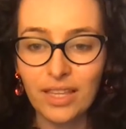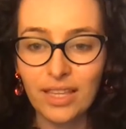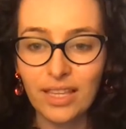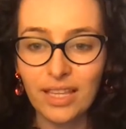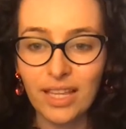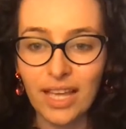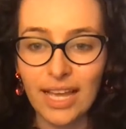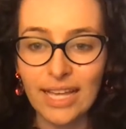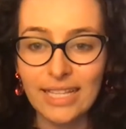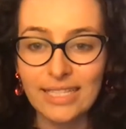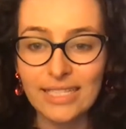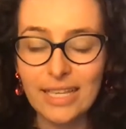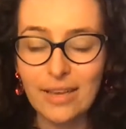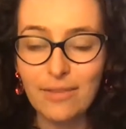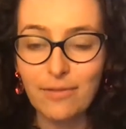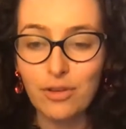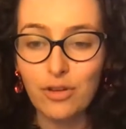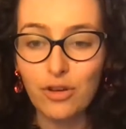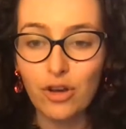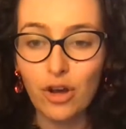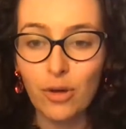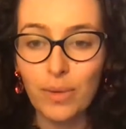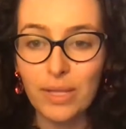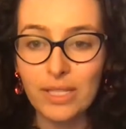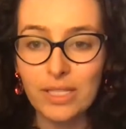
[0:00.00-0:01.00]
I can see a few
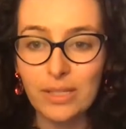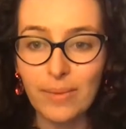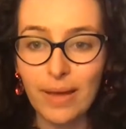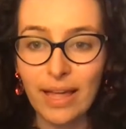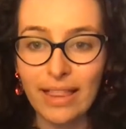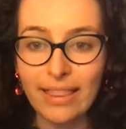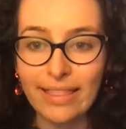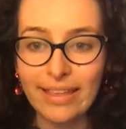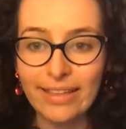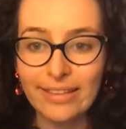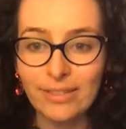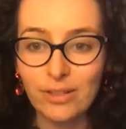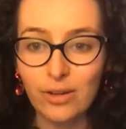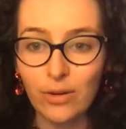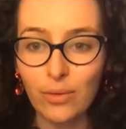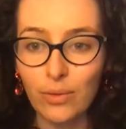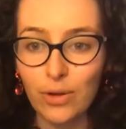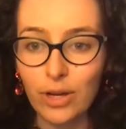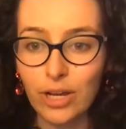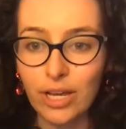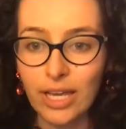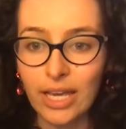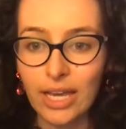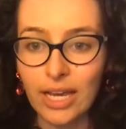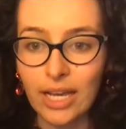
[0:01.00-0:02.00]
comments about things not
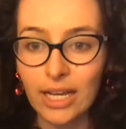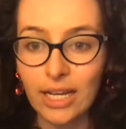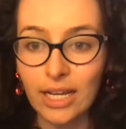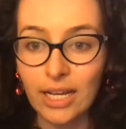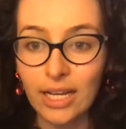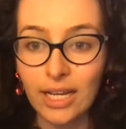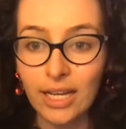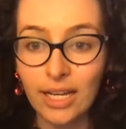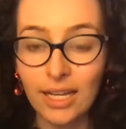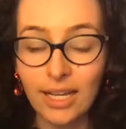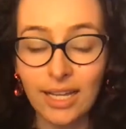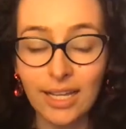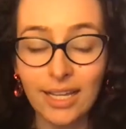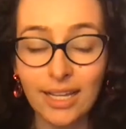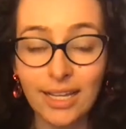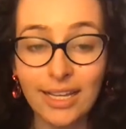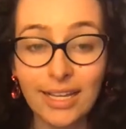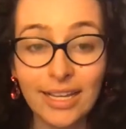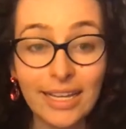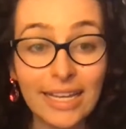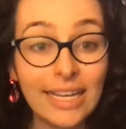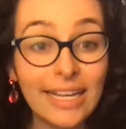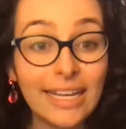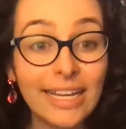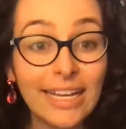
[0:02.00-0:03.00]
working.
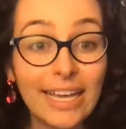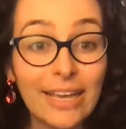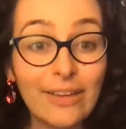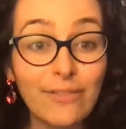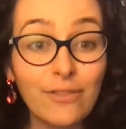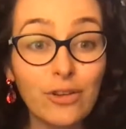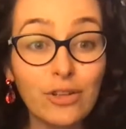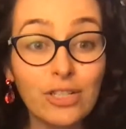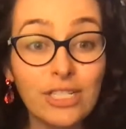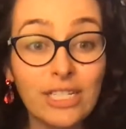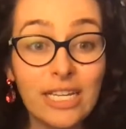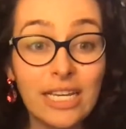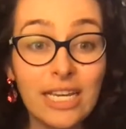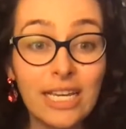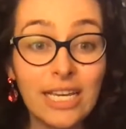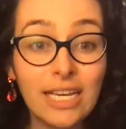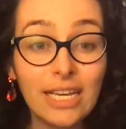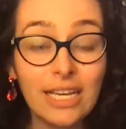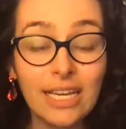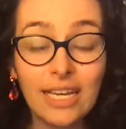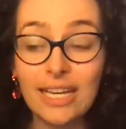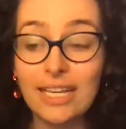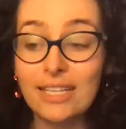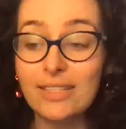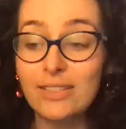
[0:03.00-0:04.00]
If your tea
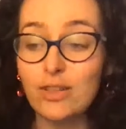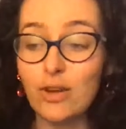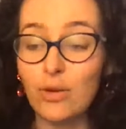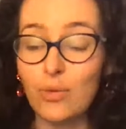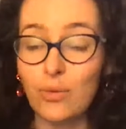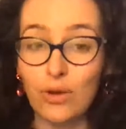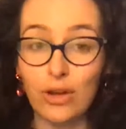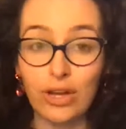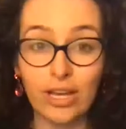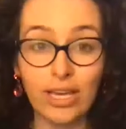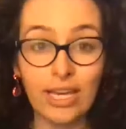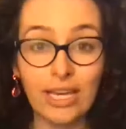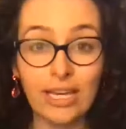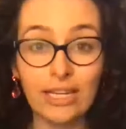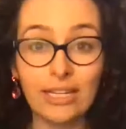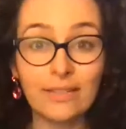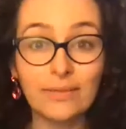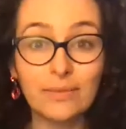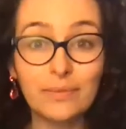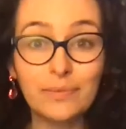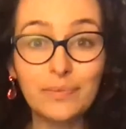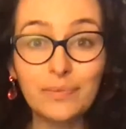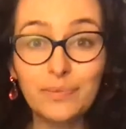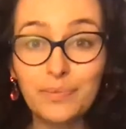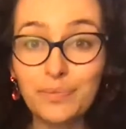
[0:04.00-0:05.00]
is not working,
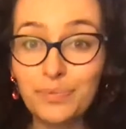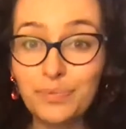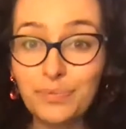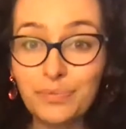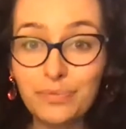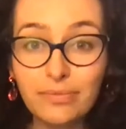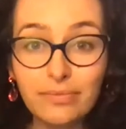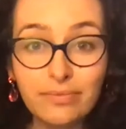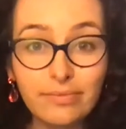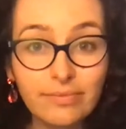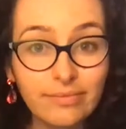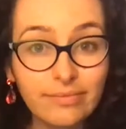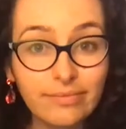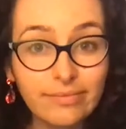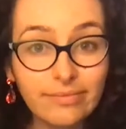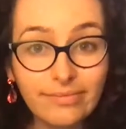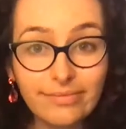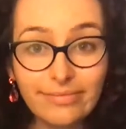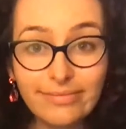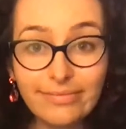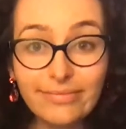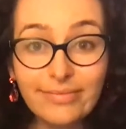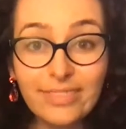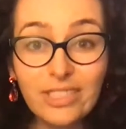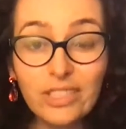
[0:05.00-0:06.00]

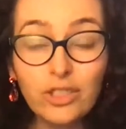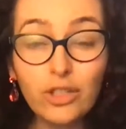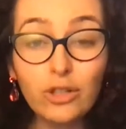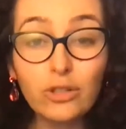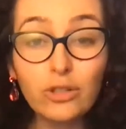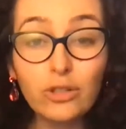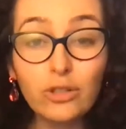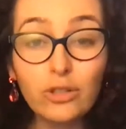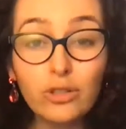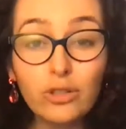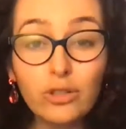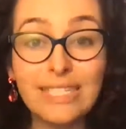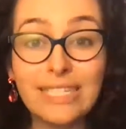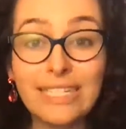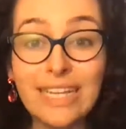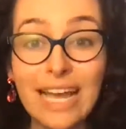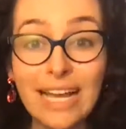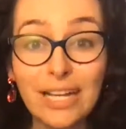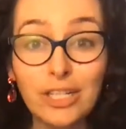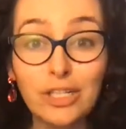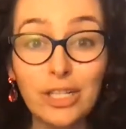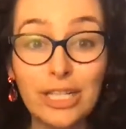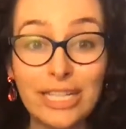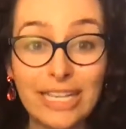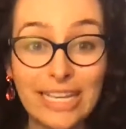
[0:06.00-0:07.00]
don't stress, it
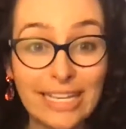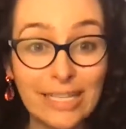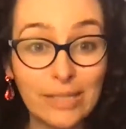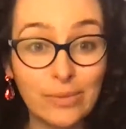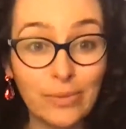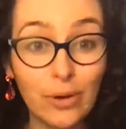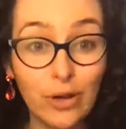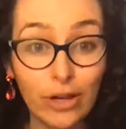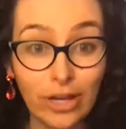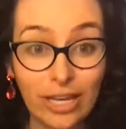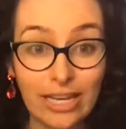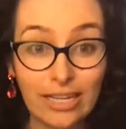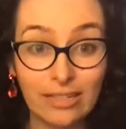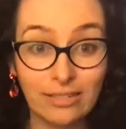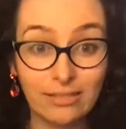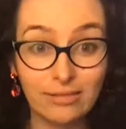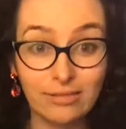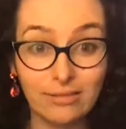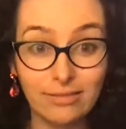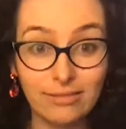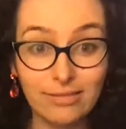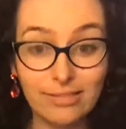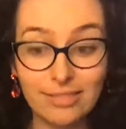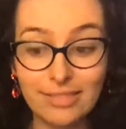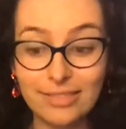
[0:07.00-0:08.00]
actually is working.
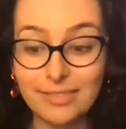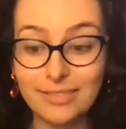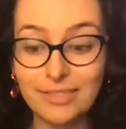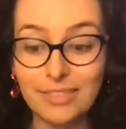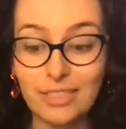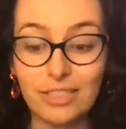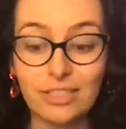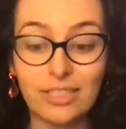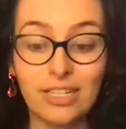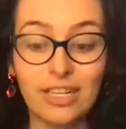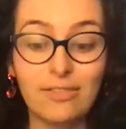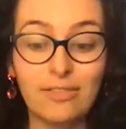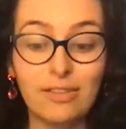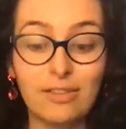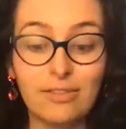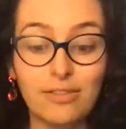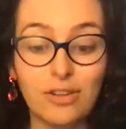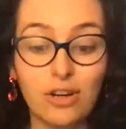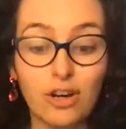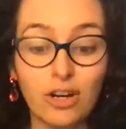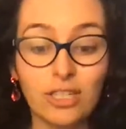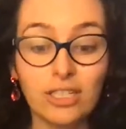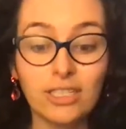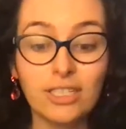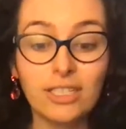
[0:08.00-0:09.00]
If you've
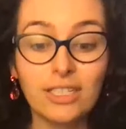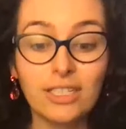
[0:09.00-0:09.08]
got